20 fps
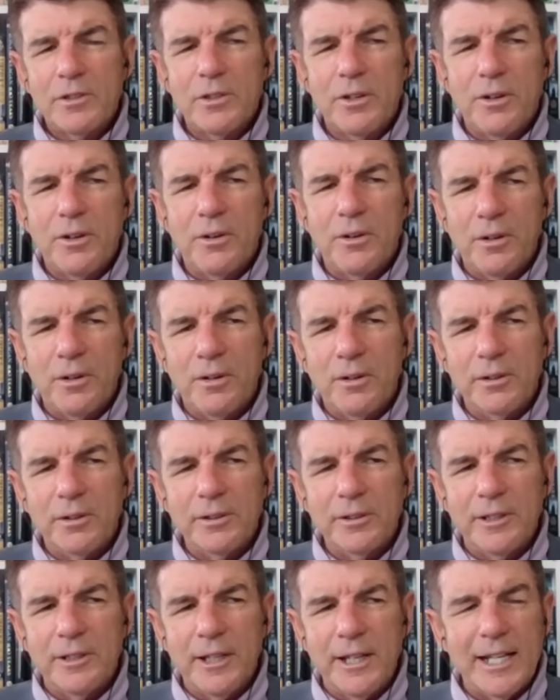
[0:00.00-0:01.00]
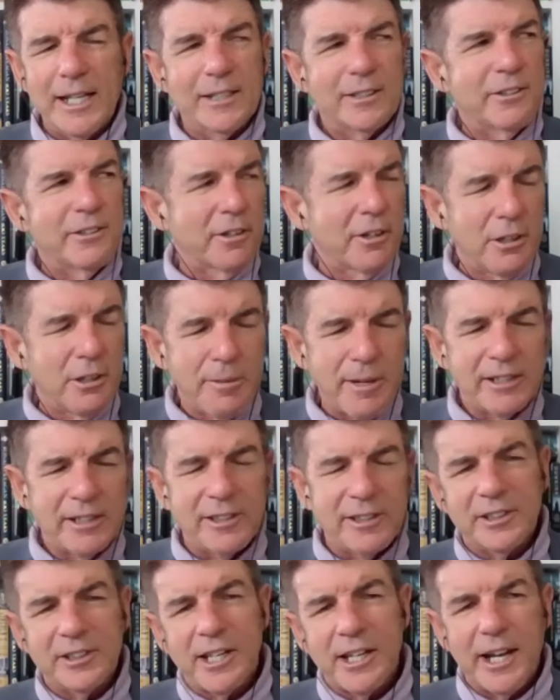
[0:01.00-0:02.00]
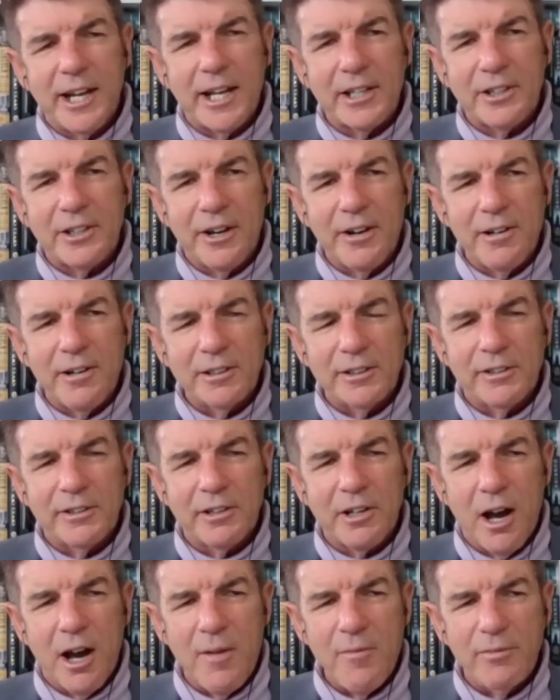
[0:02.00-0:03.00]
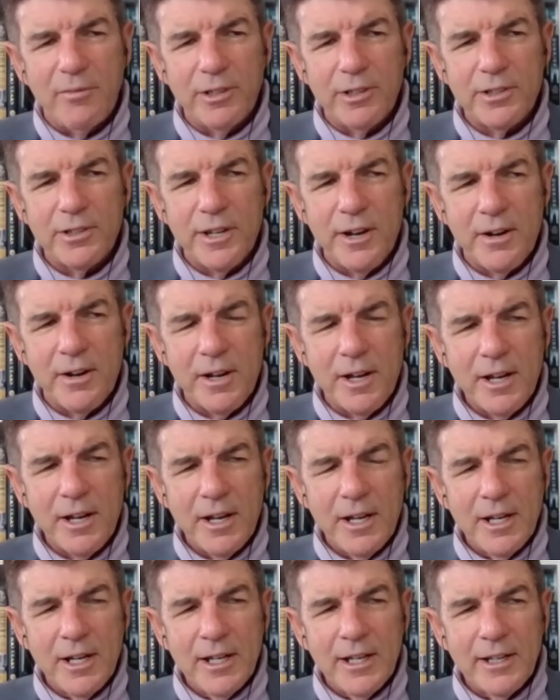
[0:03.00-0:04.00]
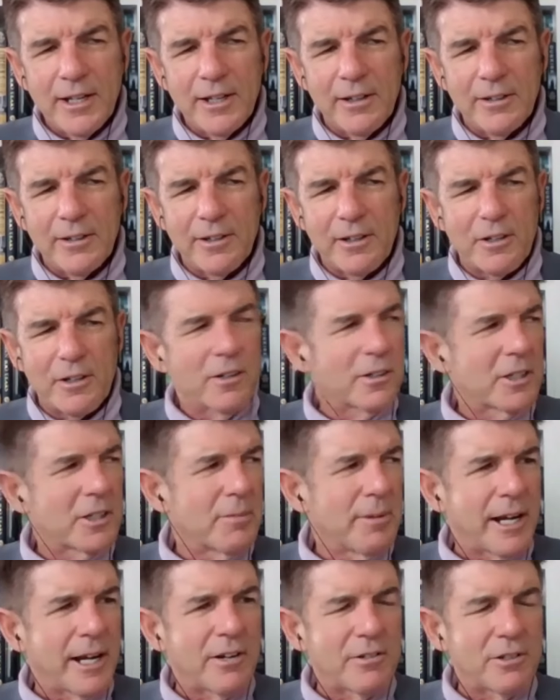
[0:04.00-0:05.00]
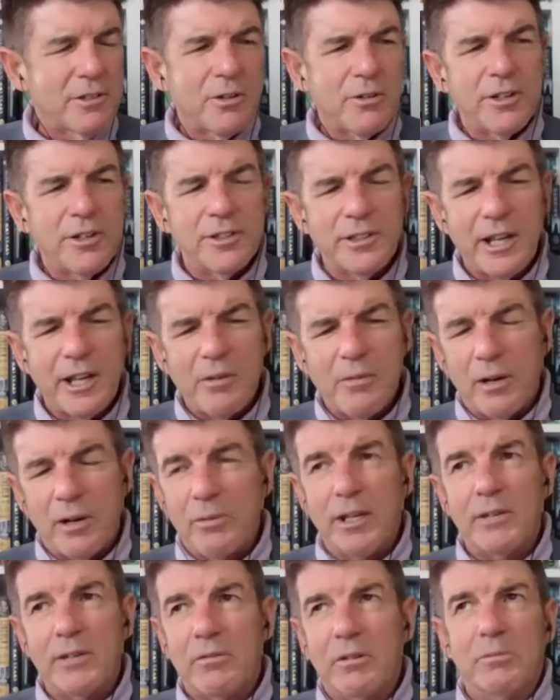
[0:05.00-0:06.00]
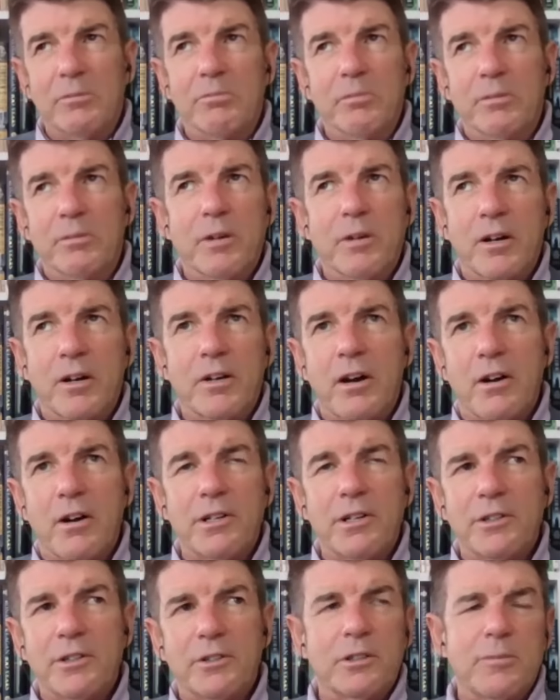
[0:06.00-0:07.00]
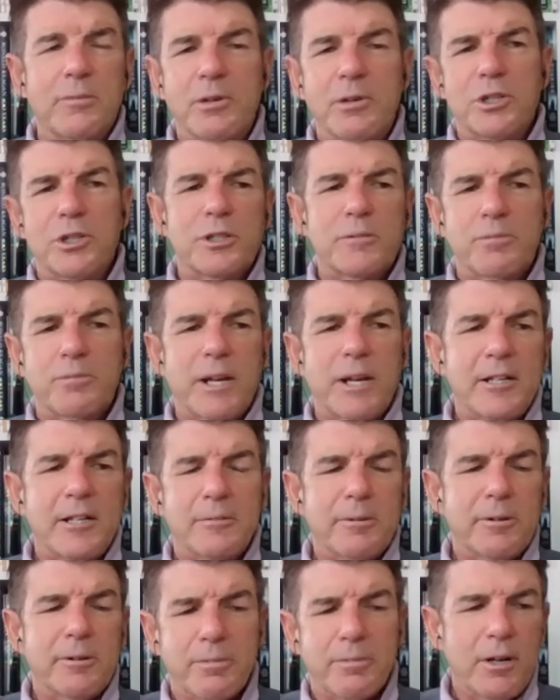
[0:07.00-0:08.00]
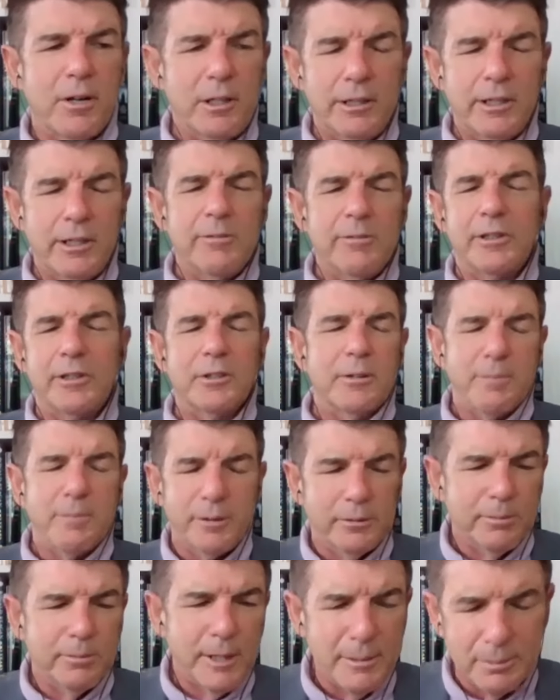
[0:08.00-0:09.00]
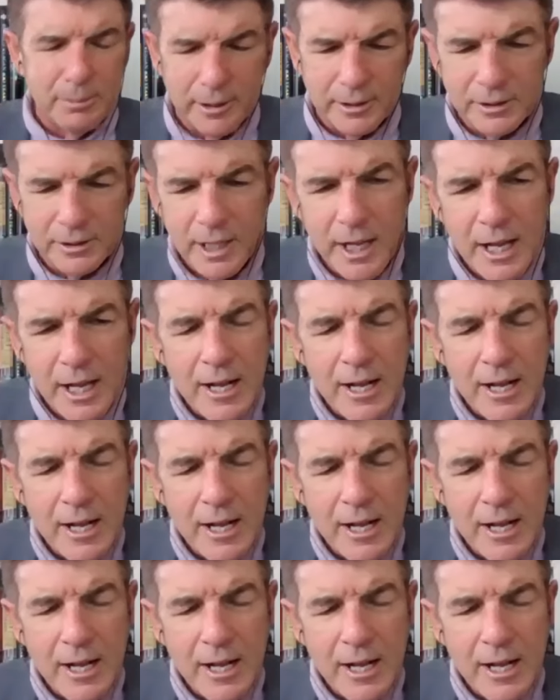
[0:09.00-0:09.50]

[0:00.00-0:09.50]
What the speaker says: So is there going to be a disconnect there? Is there a conflict there? Are Quebecers going to say, well, Mark Carney is going to be just as bad as Pierre Poilievre. He's going to build pipeline.